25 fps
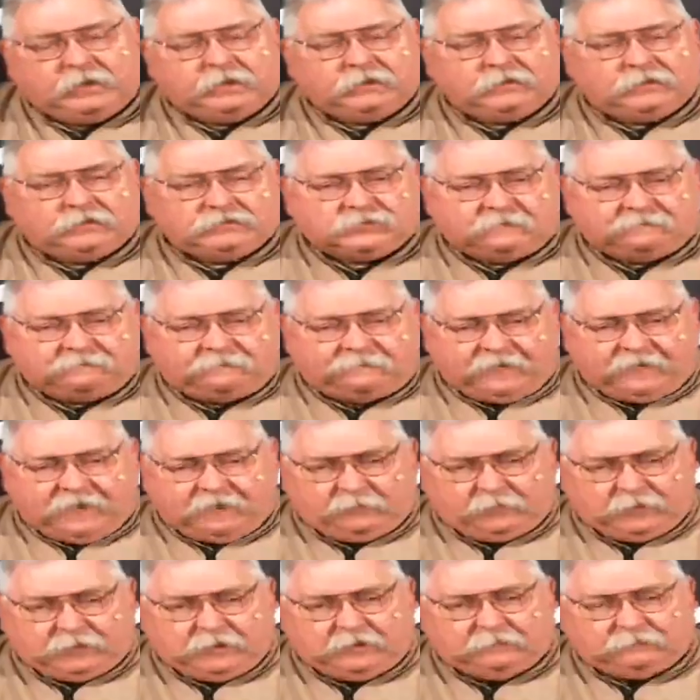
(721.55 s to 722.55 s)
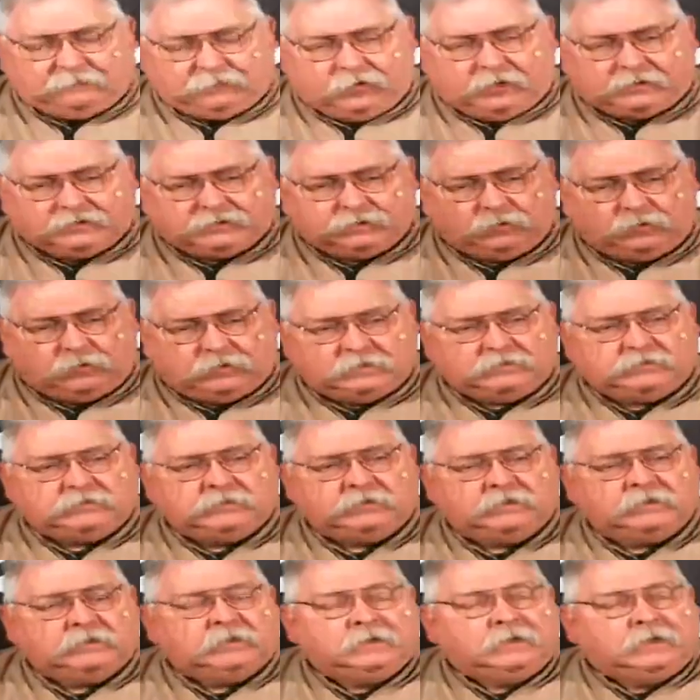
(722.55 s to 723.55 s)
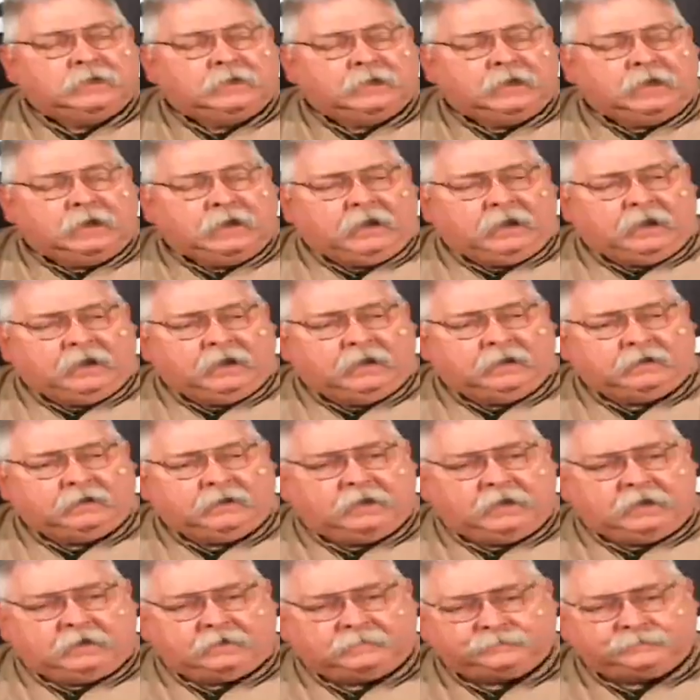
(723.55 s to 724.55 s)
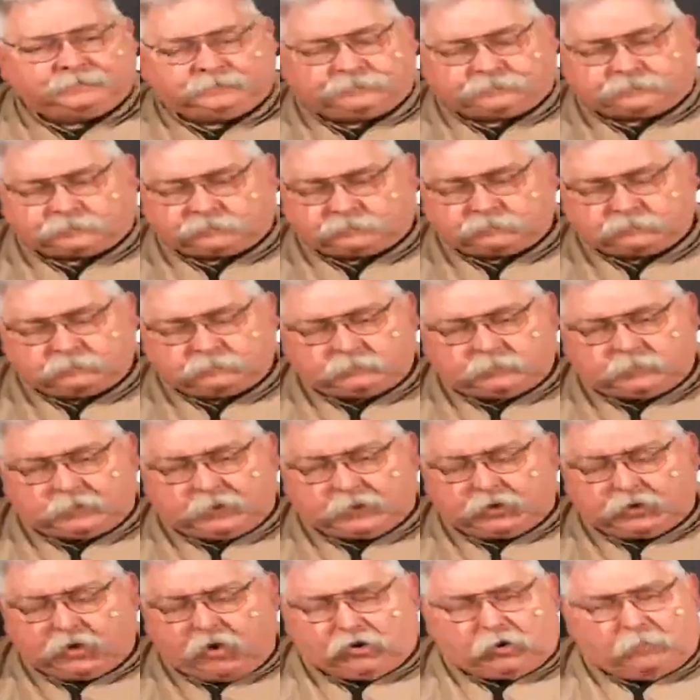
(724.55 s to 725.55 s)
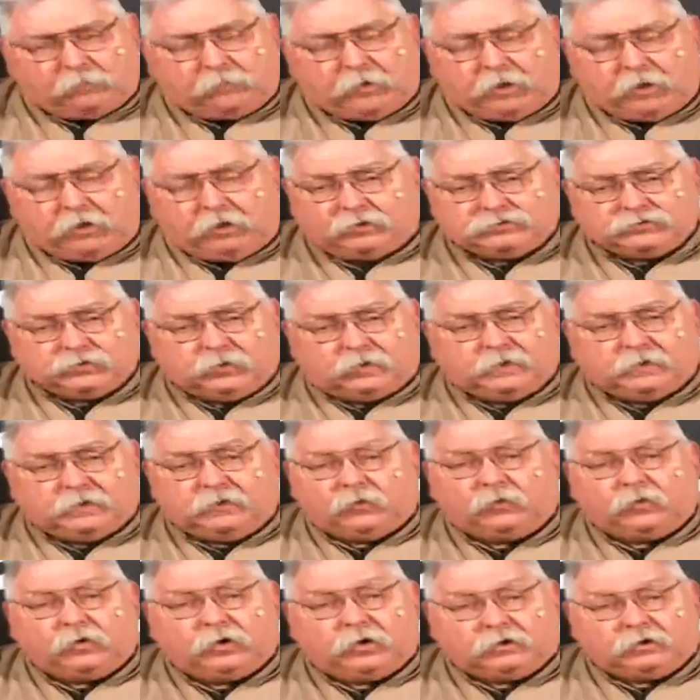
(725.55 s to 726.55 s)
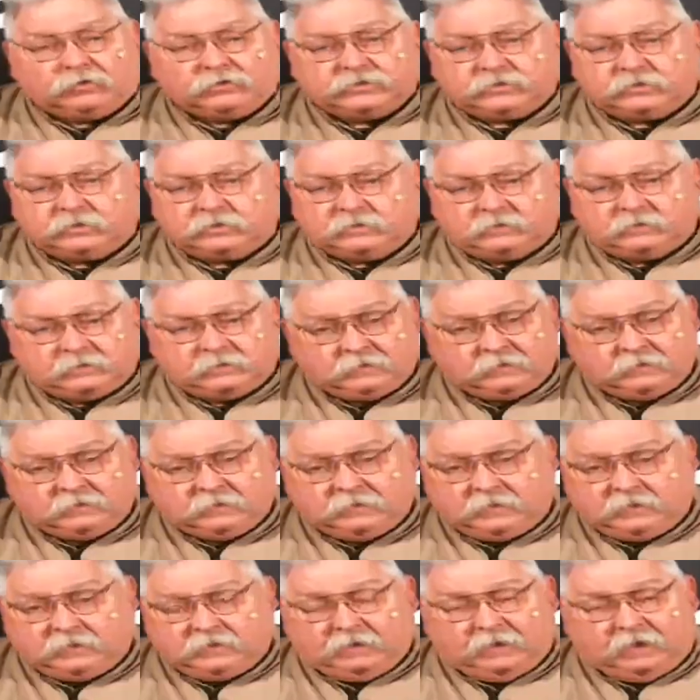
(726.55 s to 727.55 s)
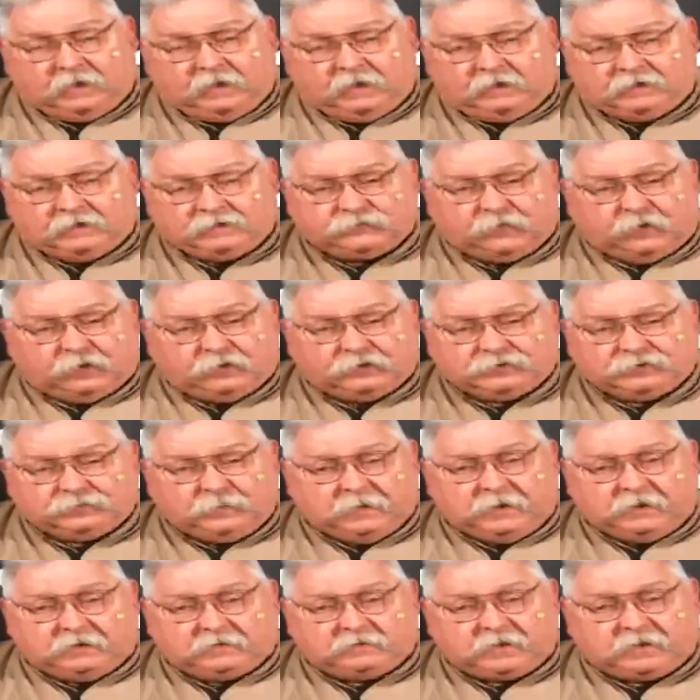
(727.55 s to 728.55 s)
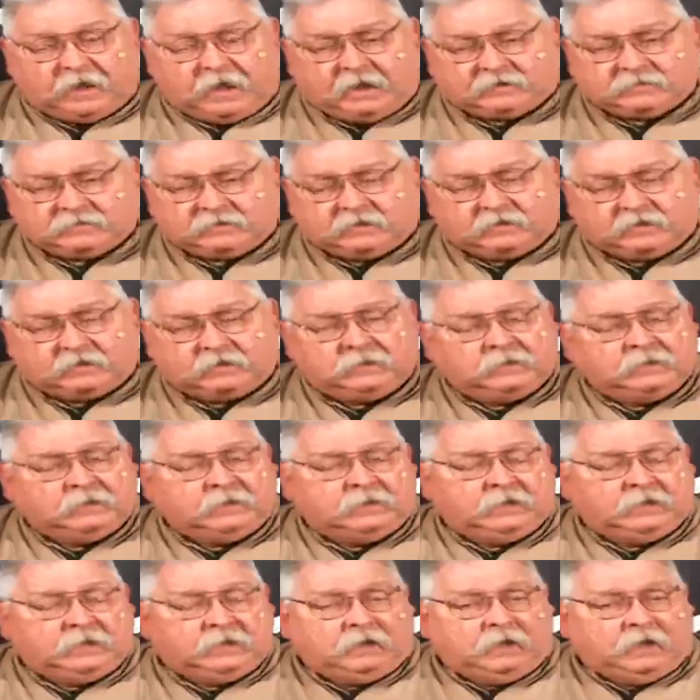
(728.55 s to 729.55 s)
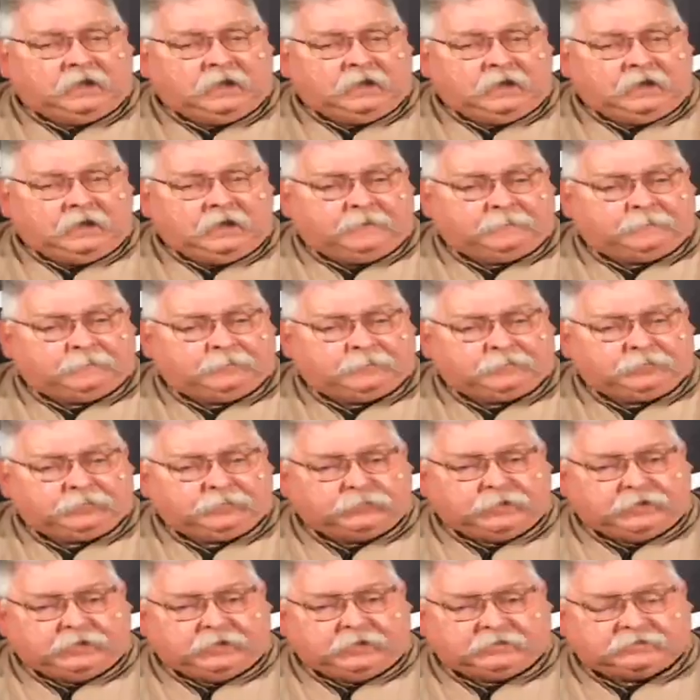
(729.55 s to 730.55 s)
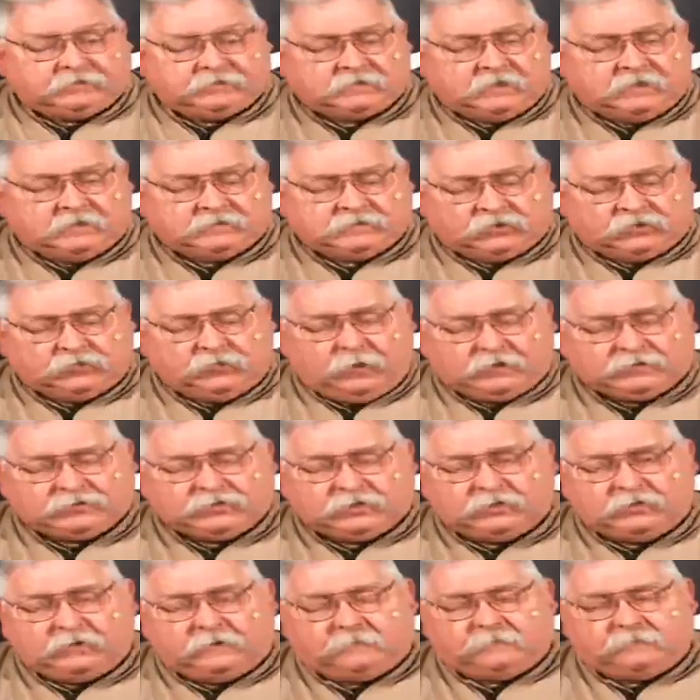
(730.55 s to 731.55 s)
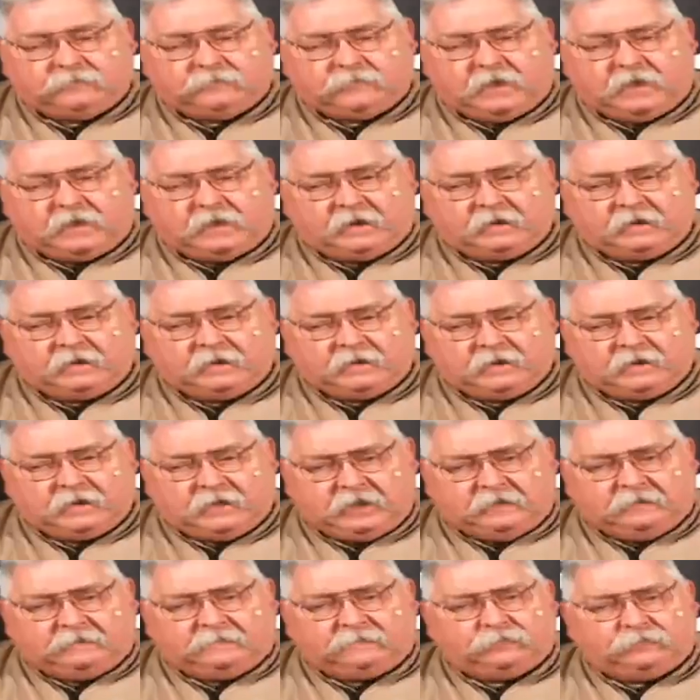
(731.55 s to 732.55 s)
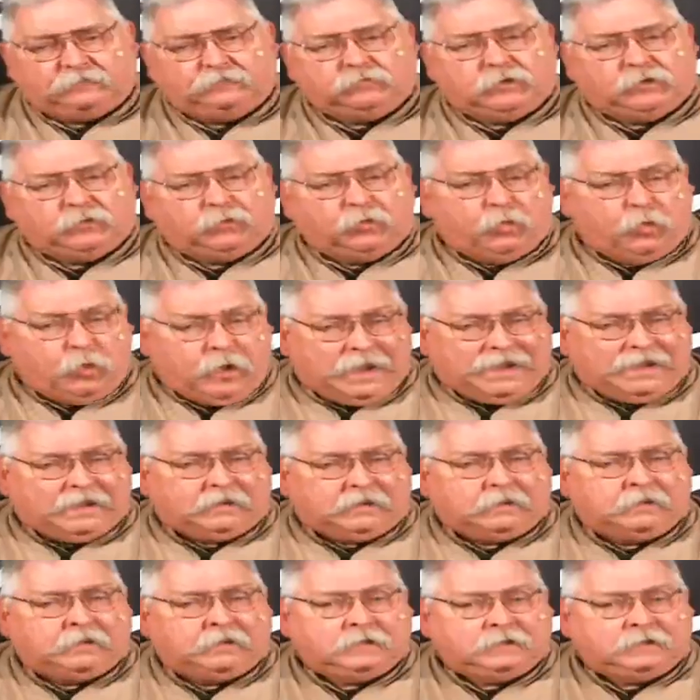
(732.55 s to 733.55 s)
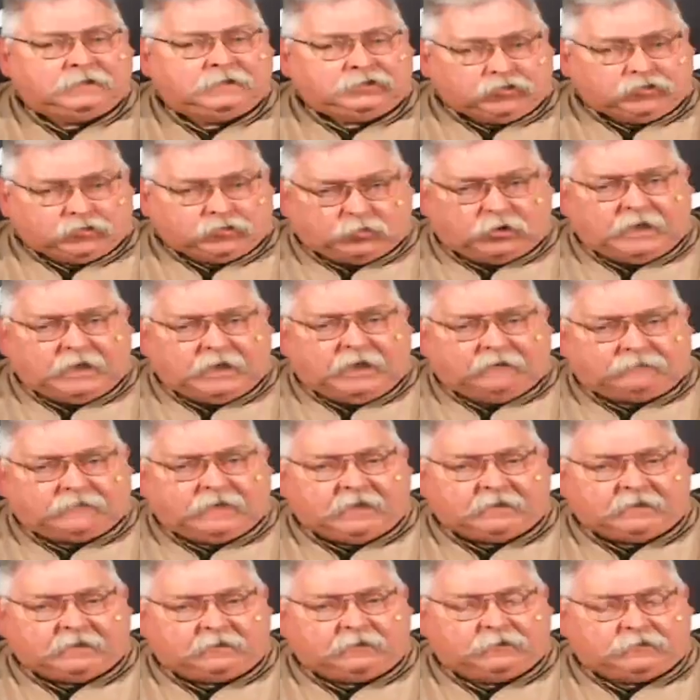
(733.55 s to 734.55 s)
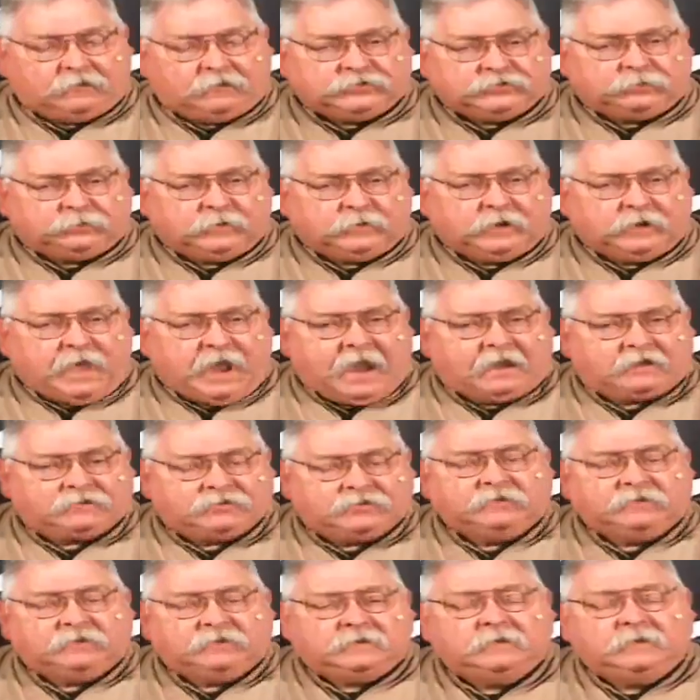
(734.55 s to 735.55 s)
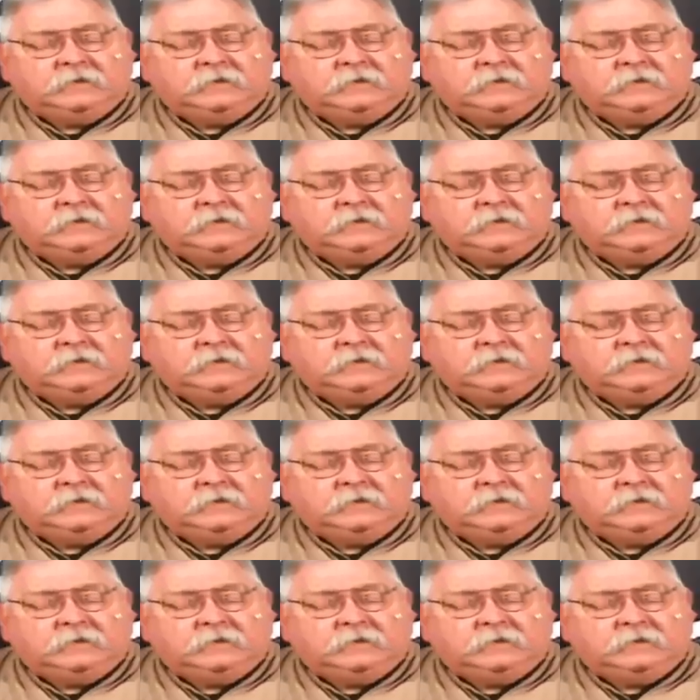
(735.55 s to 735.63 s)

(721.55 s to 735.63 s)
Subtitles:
There's a family of redwoods, and cocobolo is one of the worst as far as being toxic. But it's a question of not if, but when you will have that allergic reaction.